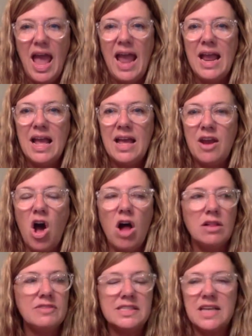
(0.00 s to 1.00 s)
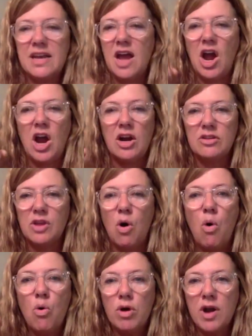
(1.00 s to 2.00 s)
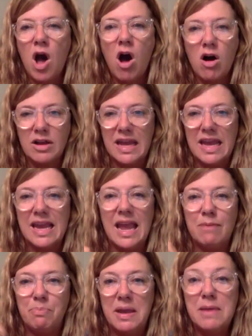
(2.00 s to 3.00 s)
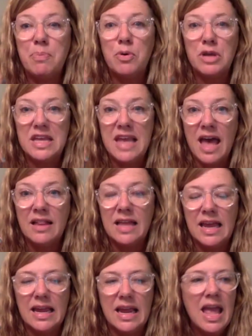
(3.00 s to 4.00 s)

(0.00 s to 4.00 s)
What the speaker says: and all of a sudden I heard the horn honking and people yelling.